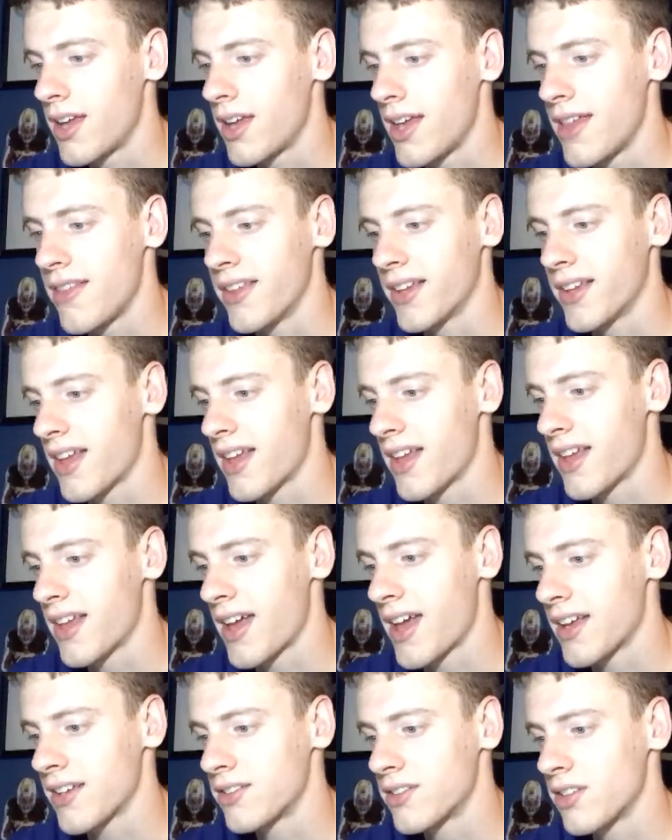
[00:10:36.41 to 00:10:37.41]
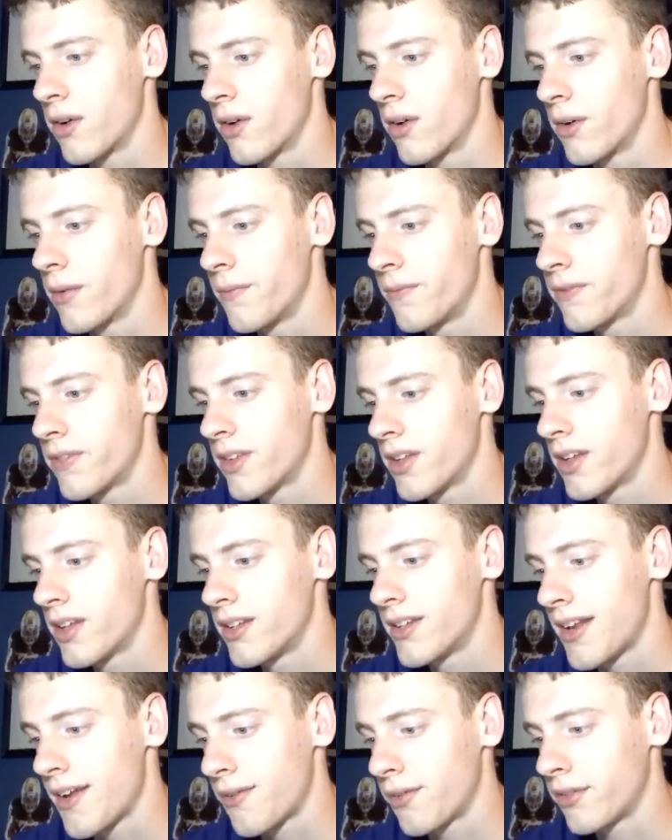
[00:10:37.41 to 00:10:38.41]
and things like that. So,
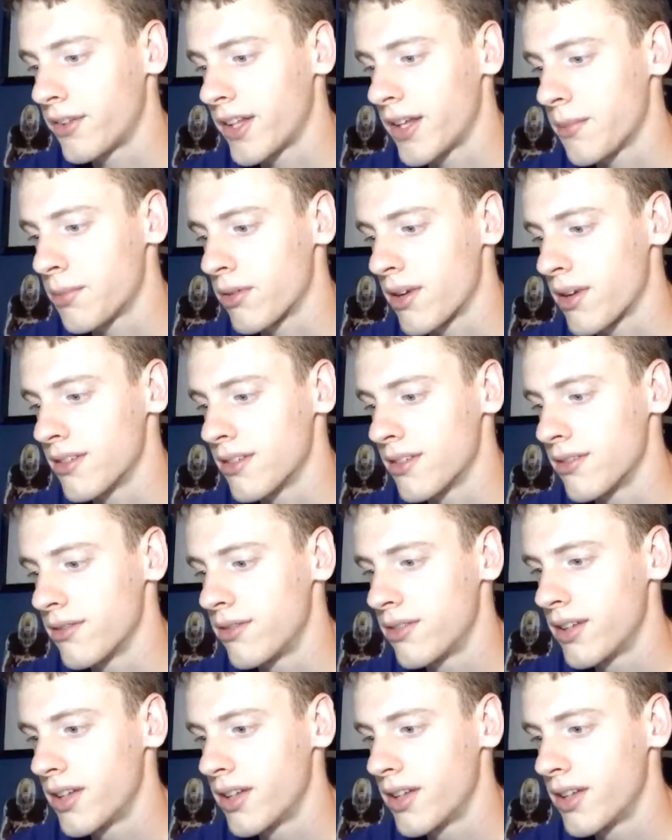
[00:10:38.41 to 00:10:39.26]
definitely impressive.